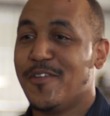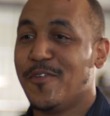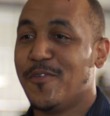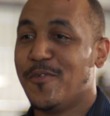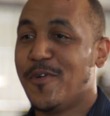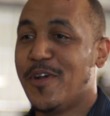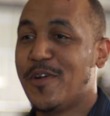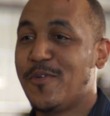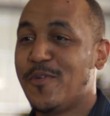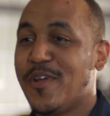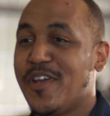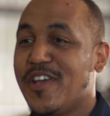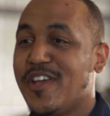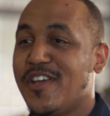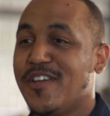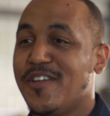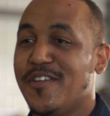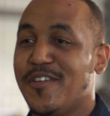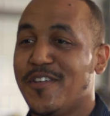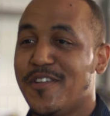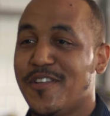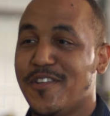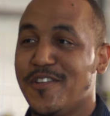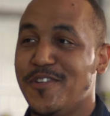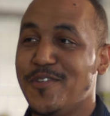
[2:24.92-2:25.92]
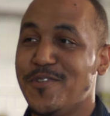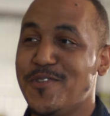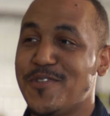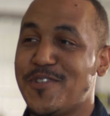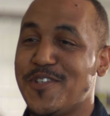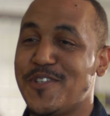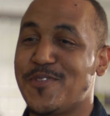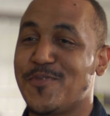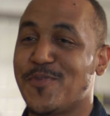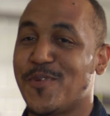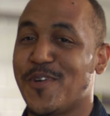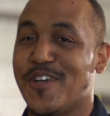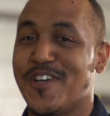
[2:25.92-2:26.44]
when we use
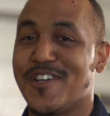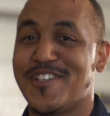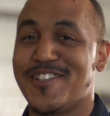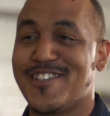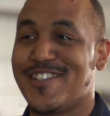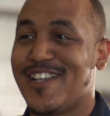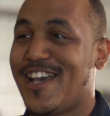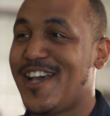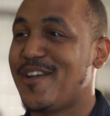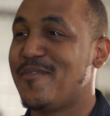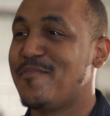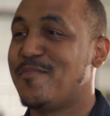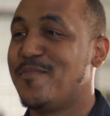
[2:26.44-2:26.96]
these words like